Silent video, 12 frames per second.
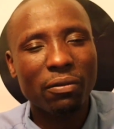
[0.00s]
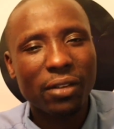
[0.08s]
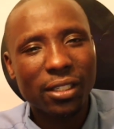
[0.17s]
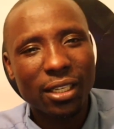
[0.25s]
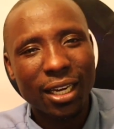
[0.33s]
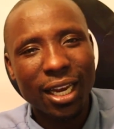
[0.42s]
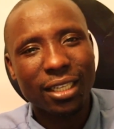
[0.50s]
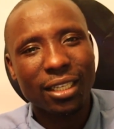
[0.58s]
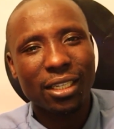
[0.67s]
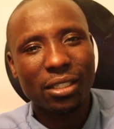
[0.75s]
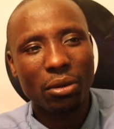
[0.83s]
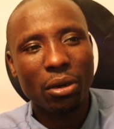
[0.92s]
University land
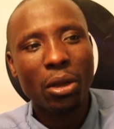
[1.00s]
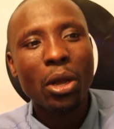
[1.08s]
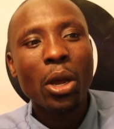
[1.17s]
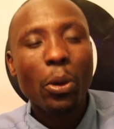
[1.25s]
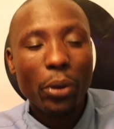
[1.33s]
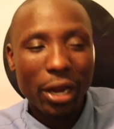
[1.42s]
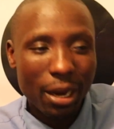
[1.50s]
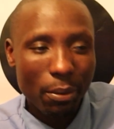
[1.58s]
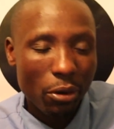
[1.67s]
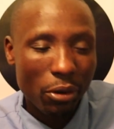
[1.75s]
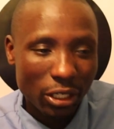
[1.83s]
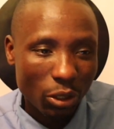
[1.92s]
tussle, where
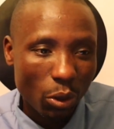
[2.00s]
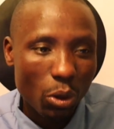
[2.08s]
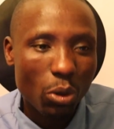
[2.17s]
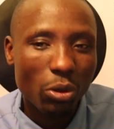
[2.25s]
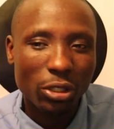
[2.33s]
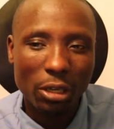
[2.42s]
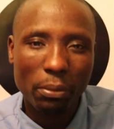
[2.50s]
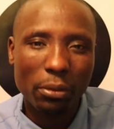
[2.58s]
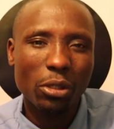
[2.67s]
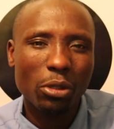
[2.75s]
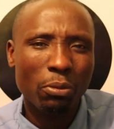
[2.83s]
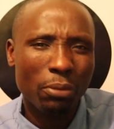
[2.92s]
WHO was
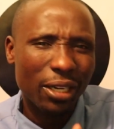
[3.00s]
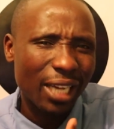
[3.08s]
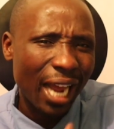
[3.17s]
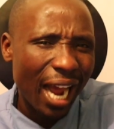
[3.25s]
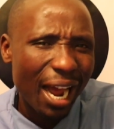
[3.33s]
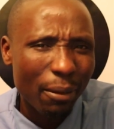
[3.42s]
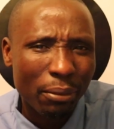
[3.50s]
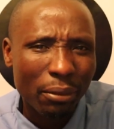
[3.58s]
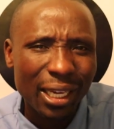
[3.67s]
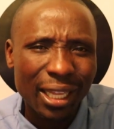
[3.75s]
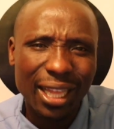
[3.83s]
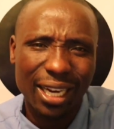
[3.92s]
supposed to build a hub
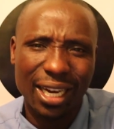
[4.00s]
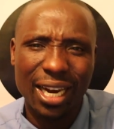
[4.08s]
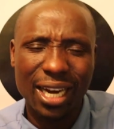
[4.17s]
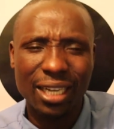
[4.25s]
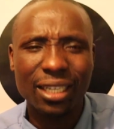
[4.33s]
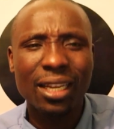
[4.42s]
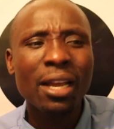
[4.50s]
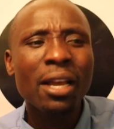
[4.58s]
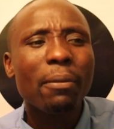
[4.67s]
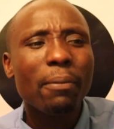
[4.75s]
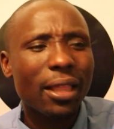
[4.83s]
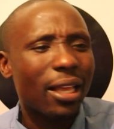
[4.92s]
in that land,
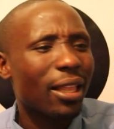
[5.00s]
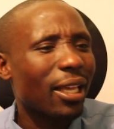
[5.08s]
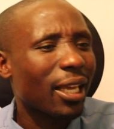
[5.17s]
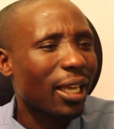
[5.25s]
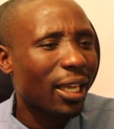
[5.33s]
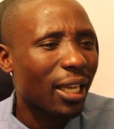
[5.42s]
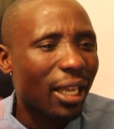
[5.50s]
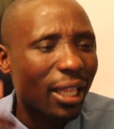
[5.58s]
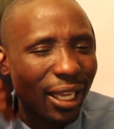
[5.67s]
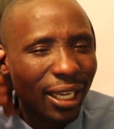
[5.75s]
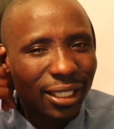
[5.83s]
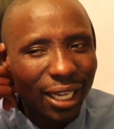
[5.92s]
but then the,
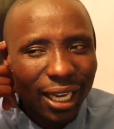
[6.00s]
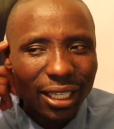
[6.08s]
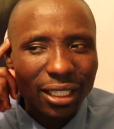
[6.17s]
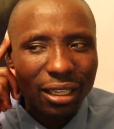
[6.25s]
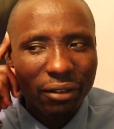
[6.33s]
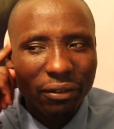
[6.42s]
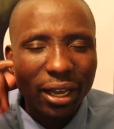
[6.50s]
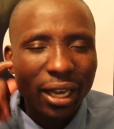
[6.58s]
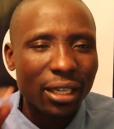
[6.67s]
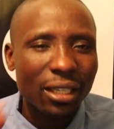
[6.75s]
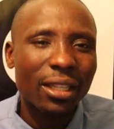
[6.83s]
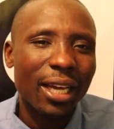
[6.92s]
the executive
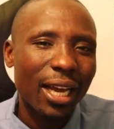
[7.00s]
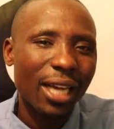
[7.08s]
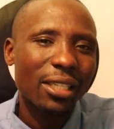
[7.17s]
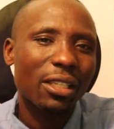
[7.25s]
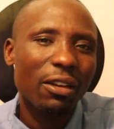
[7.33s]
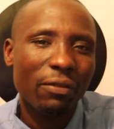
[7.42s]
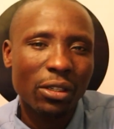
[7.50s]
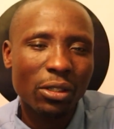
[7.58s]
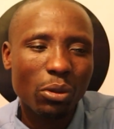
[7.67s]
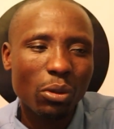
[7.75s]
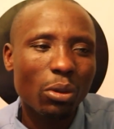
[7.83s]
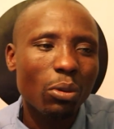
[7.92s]
and the council of the
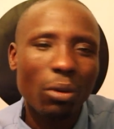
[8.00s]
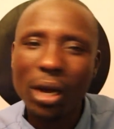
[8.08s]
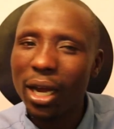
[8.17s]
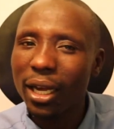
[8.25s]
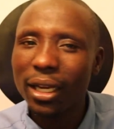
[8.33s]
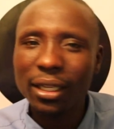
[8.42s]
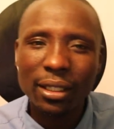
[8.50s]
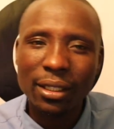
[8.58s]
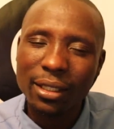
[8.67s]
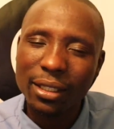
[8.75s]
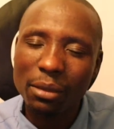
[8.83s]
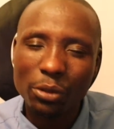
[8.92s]
school were
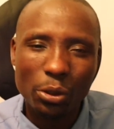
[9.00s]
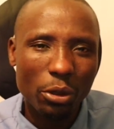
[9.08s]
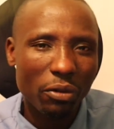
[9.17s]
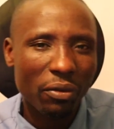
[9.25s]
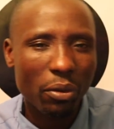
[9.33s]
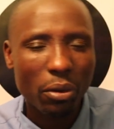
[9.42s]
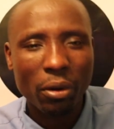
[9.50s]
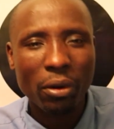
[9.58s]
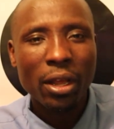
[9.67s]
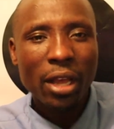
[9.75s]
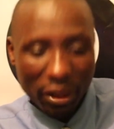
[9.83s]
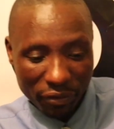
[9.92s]
in some sort of a war,
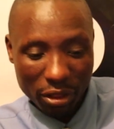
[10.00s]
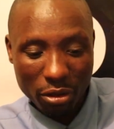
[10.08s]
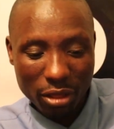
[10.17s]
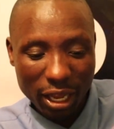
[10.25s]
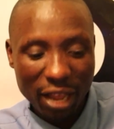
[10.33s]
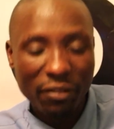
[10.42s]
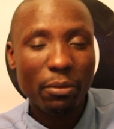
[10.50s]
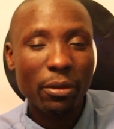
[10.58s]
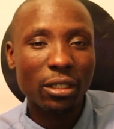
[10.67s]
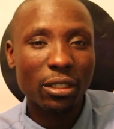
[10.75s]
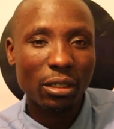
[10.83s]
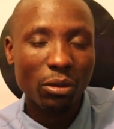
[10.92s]
even though the
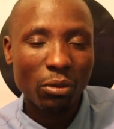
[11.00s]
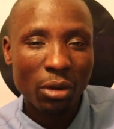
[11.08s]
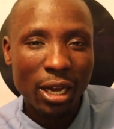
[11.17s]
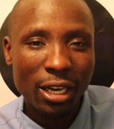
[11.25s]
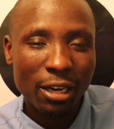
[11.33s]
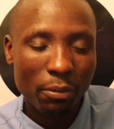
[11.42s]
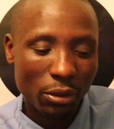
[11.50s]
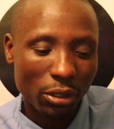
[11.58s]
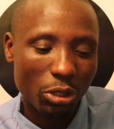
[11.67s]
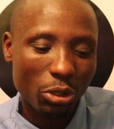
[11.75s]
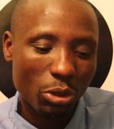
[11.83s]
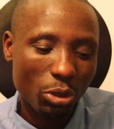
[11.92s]
government were in a
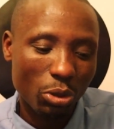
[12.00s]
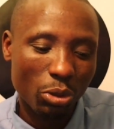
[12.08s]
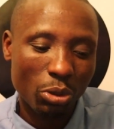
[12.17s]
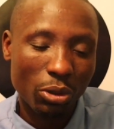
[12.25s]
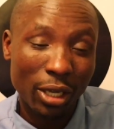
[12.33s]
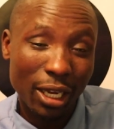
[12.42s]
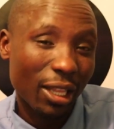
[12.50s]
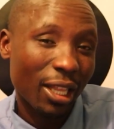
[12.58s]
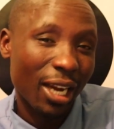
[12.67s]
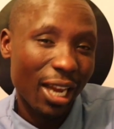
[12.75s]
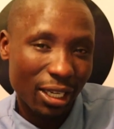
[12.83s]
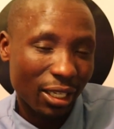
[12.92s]
position to get the
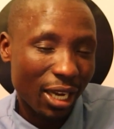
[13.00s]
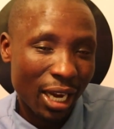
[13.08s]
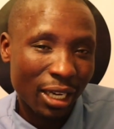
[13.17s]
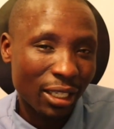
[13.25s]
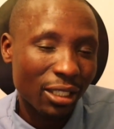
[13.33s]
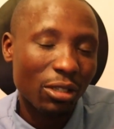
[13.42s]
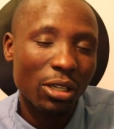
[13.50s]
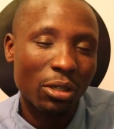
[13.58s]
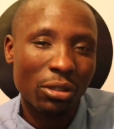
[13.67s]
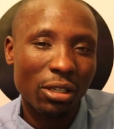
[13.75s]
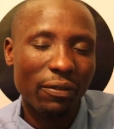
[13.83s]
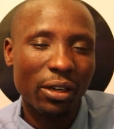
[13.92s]
land and it, it
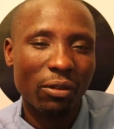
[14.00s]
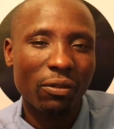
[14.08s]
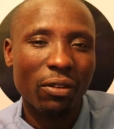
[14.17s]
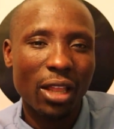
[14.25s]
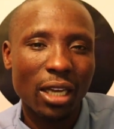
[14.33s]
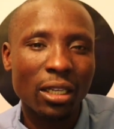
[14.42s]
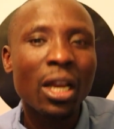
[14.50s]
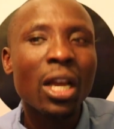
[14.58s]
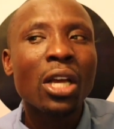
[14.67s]
was given for that.